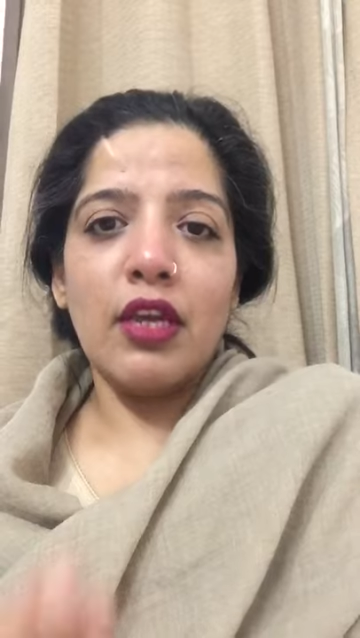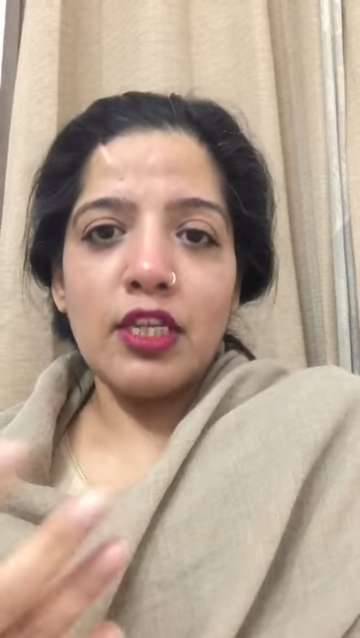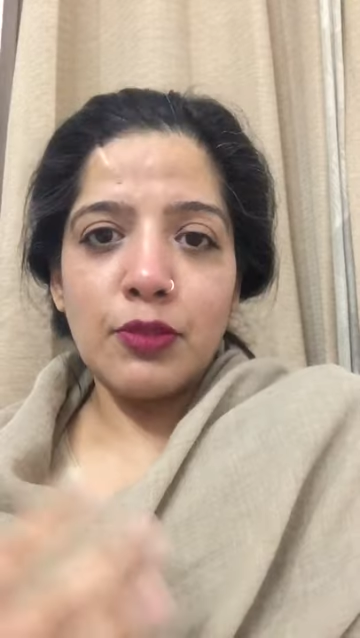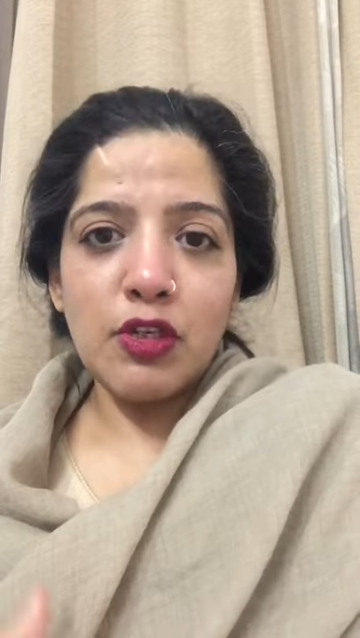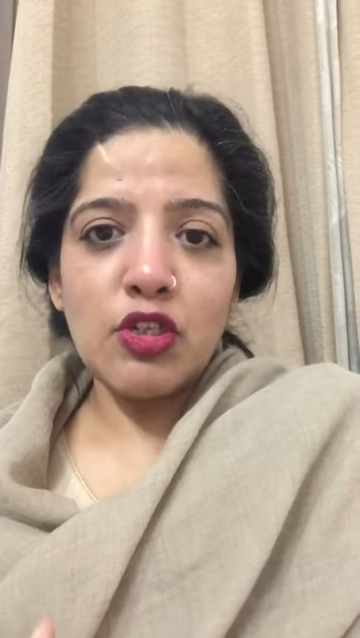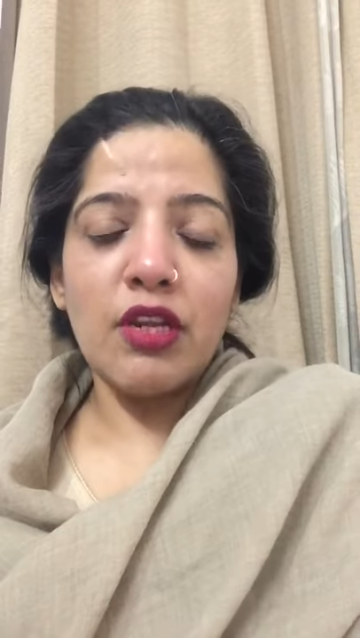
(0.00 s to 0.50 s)

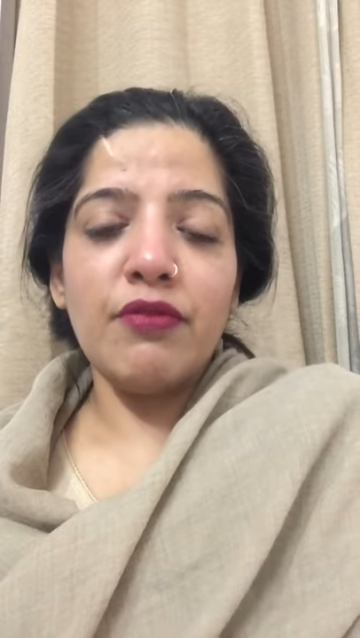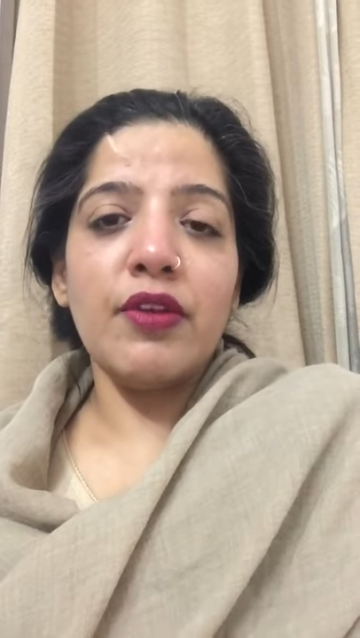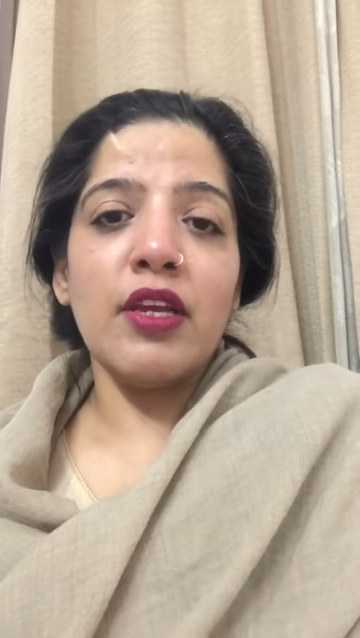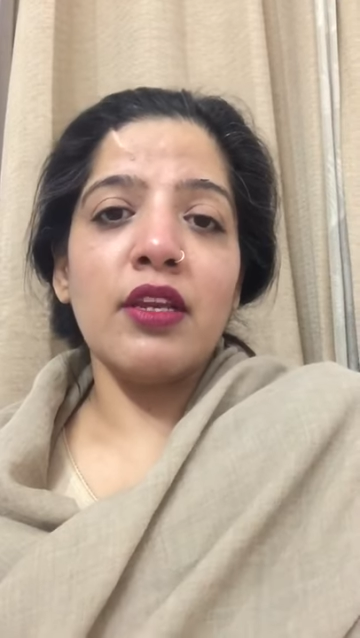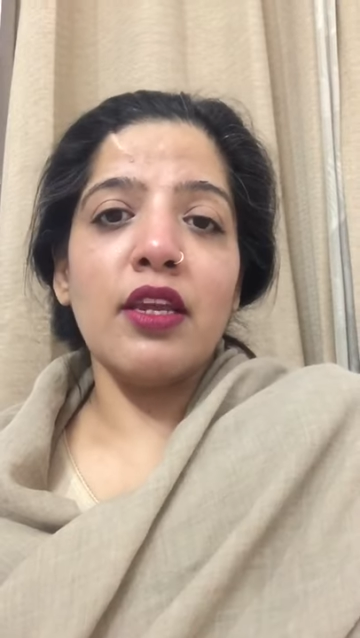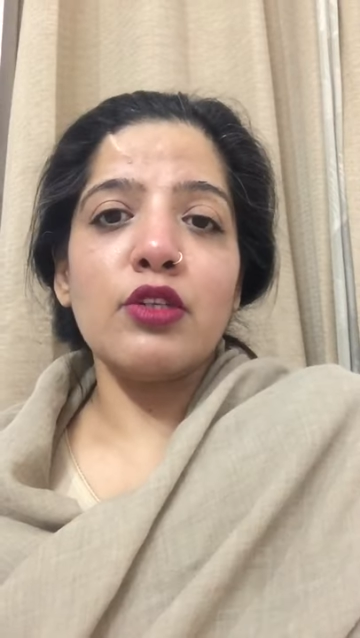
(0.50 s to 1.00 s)
Especially if
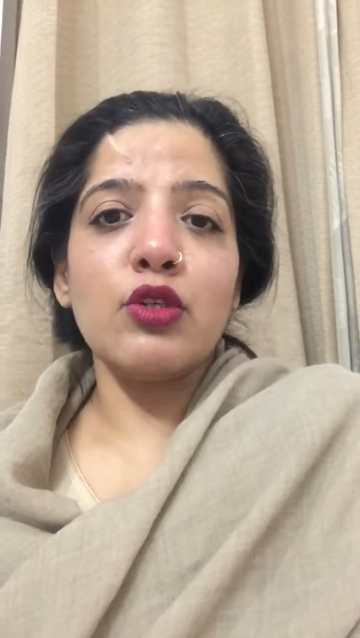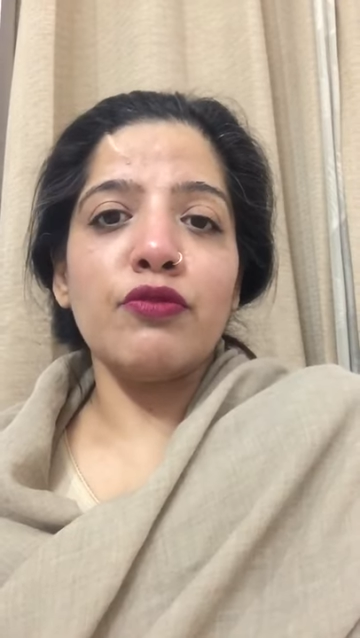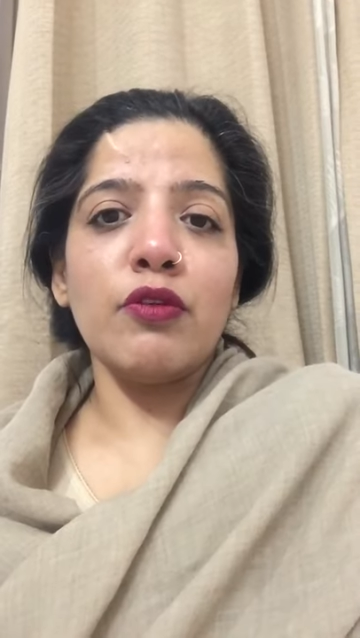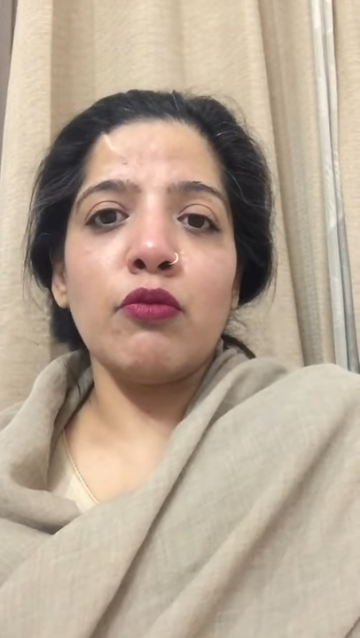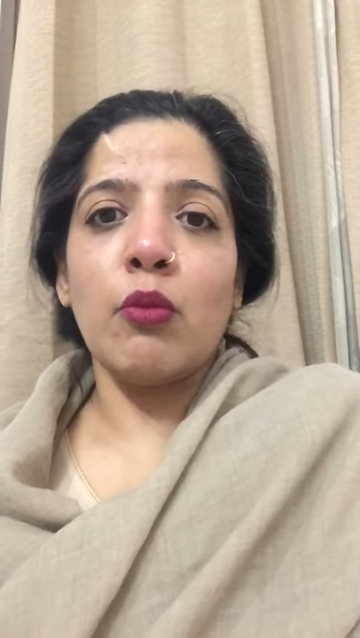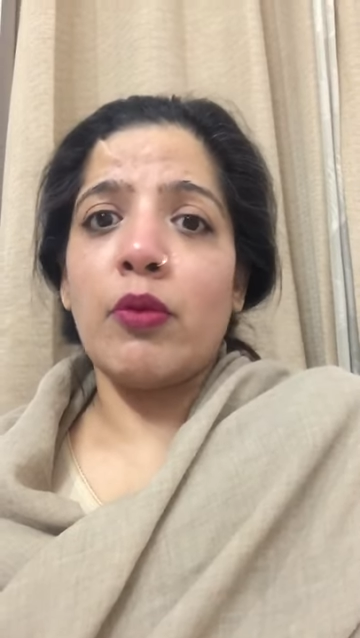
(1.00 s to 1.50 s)
in case
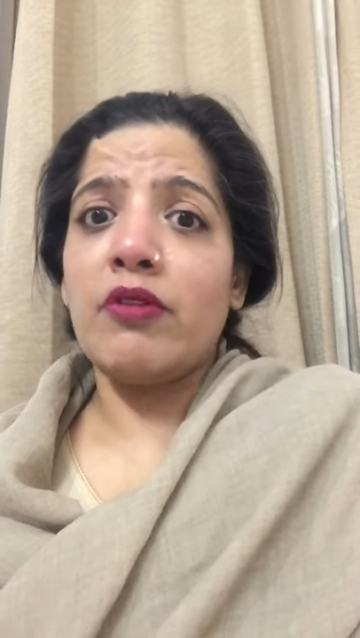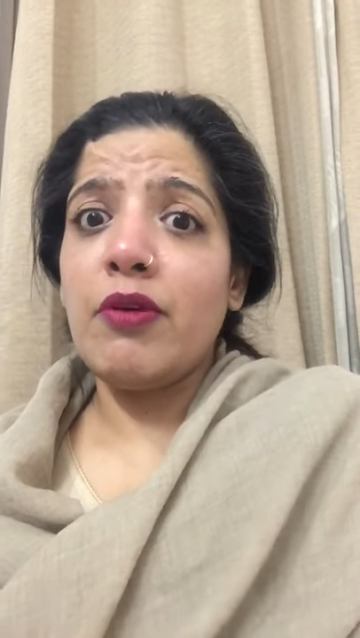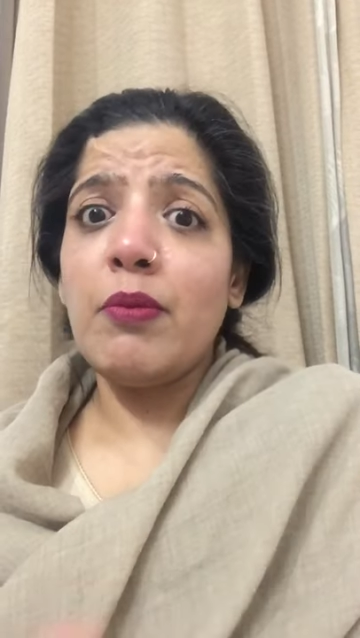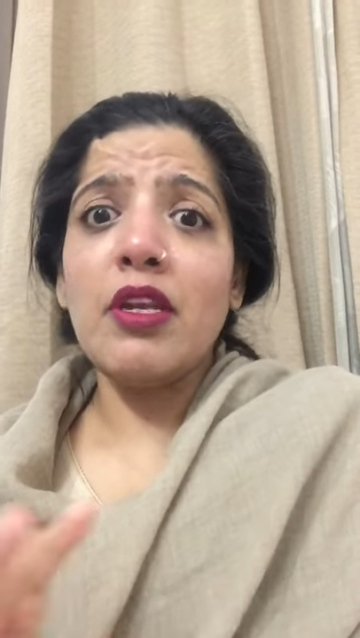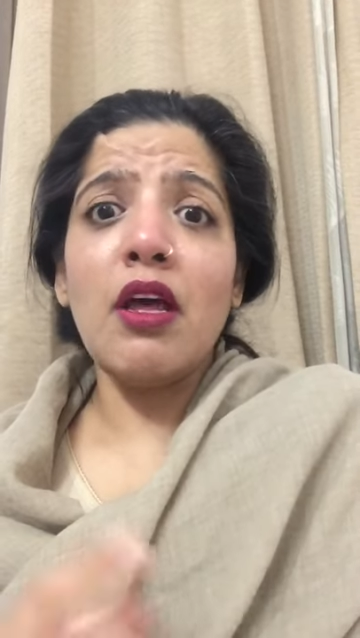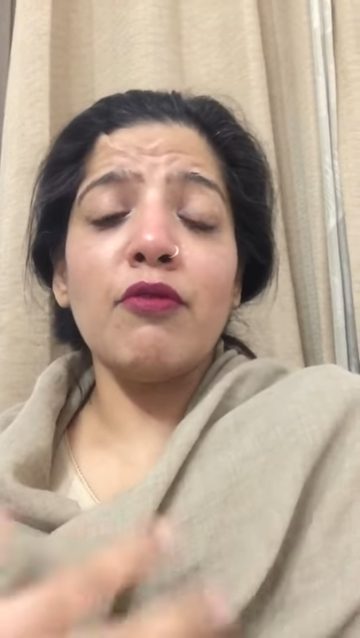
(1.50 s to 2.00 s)
of a woman,
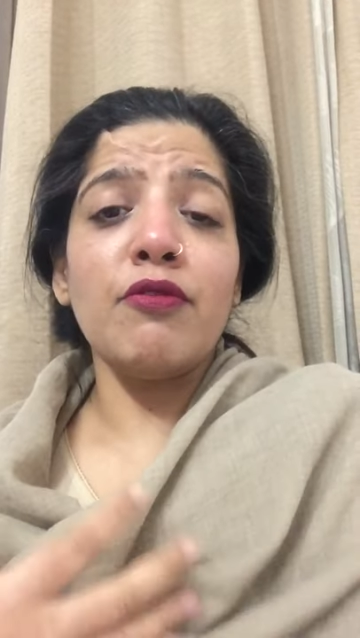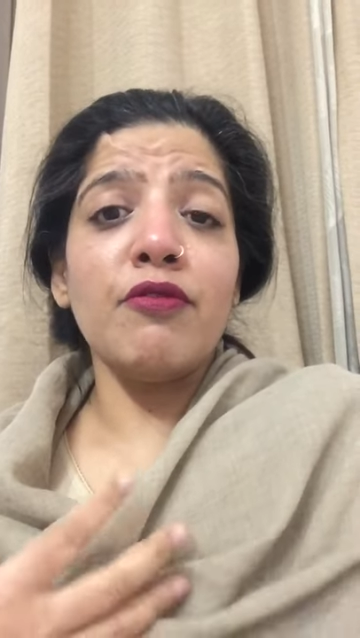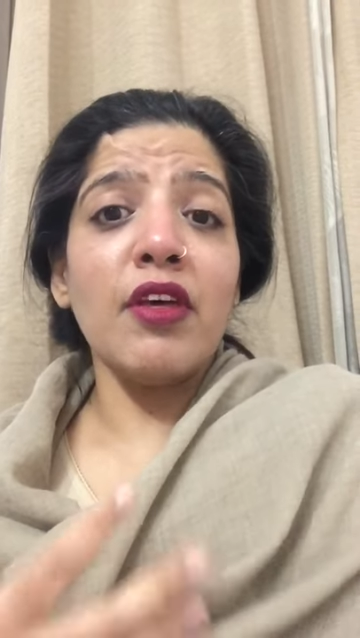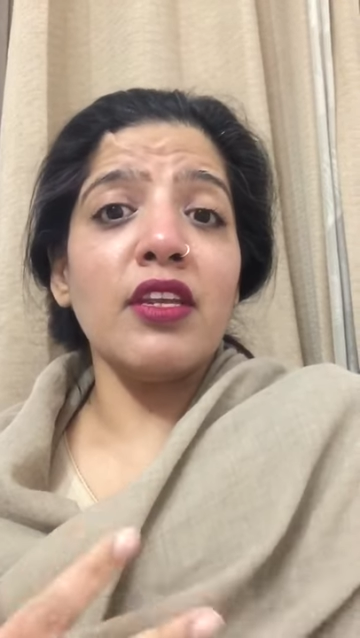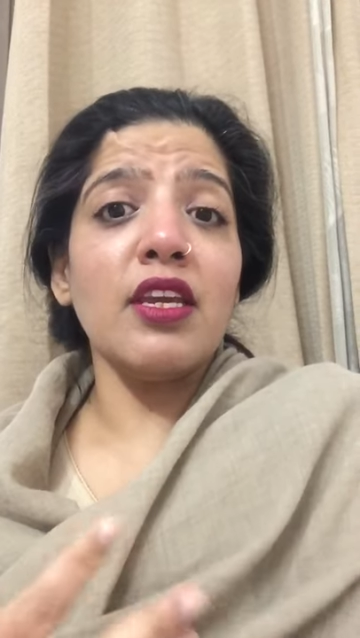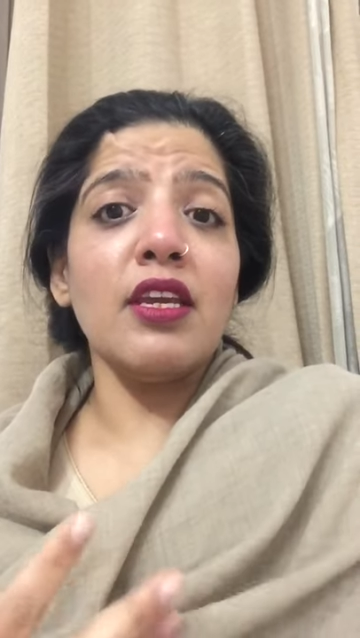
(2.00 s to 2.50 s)
women are
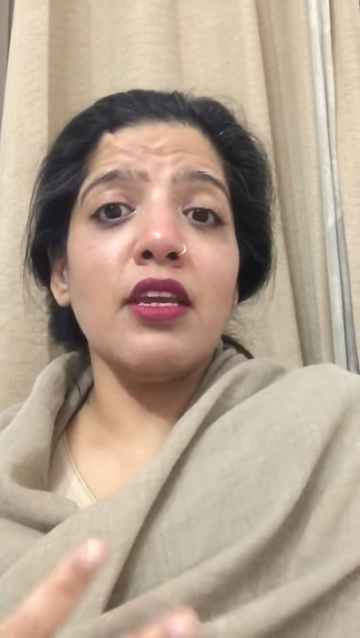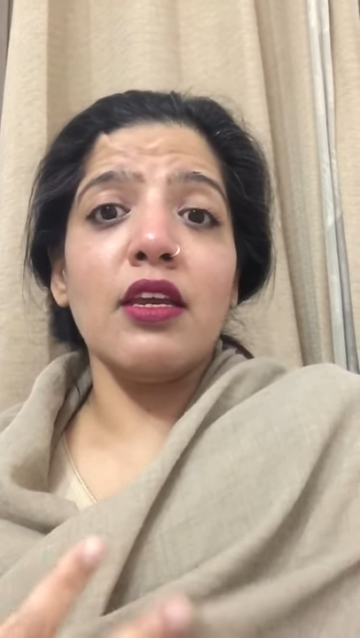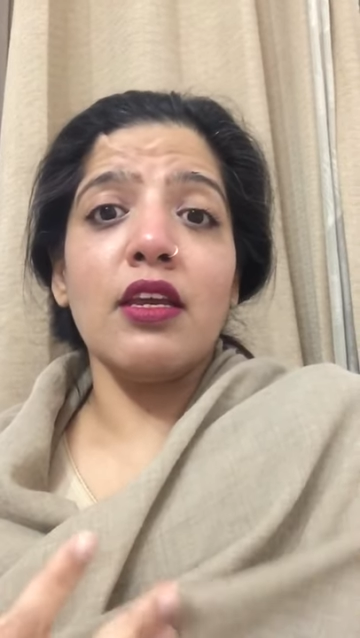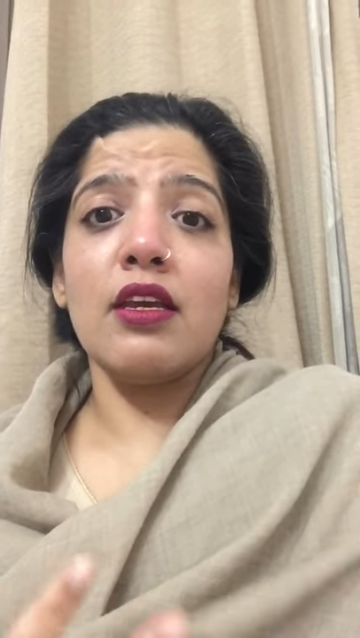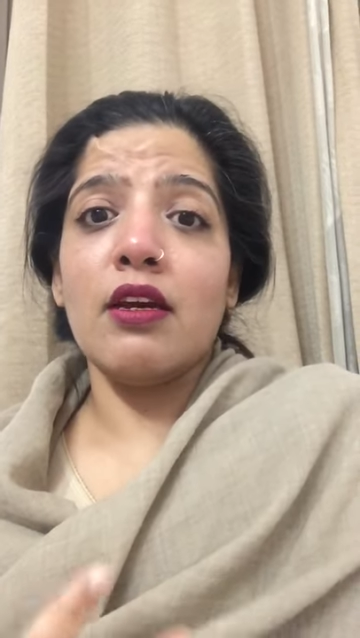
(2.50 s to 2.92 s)
very,